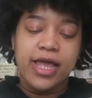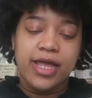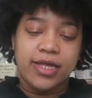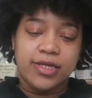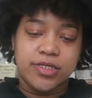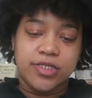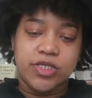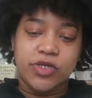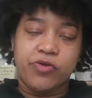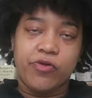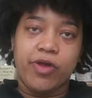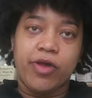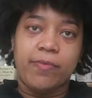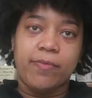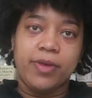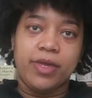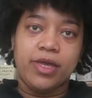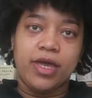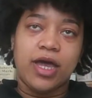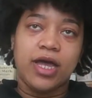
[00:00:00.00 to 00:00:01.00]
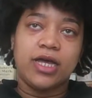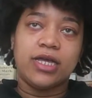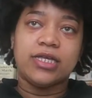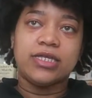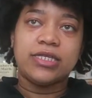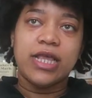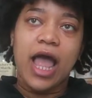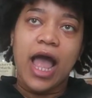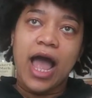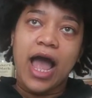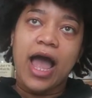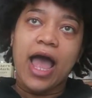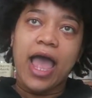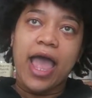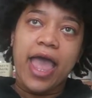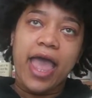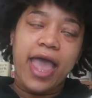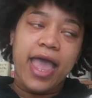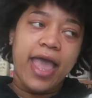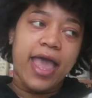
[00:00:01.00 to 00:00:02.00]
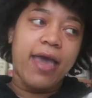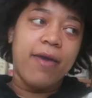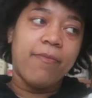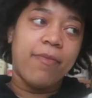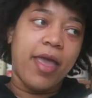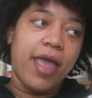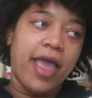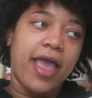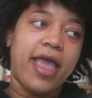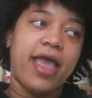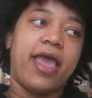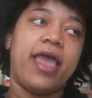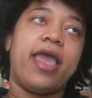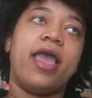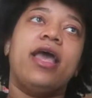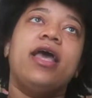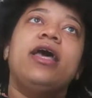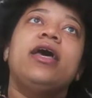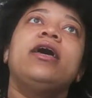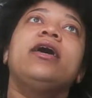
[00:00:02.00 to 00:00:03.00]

Instagram because I am a